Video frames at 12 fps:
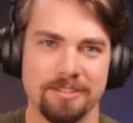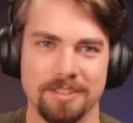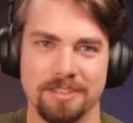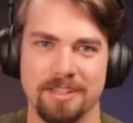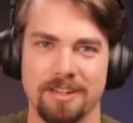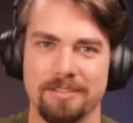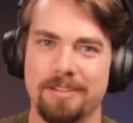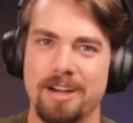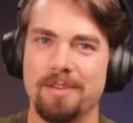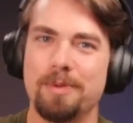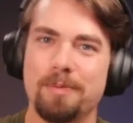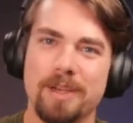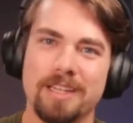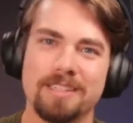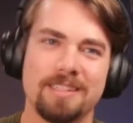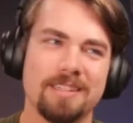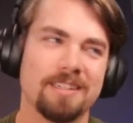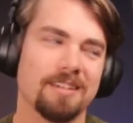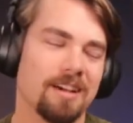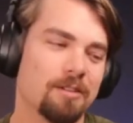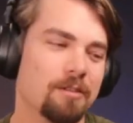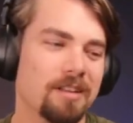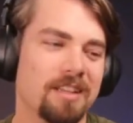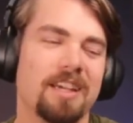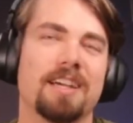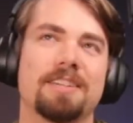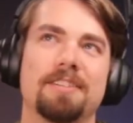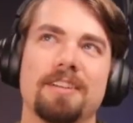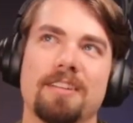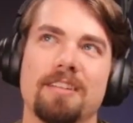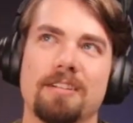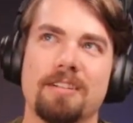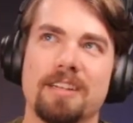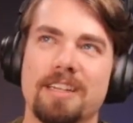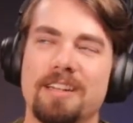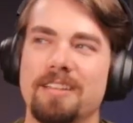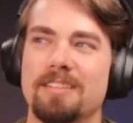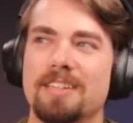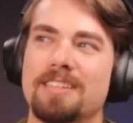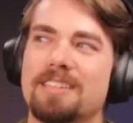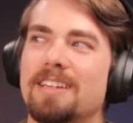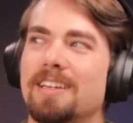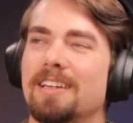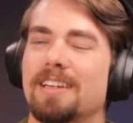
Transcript: you're just kind of copy pasting and not really actually learning anything.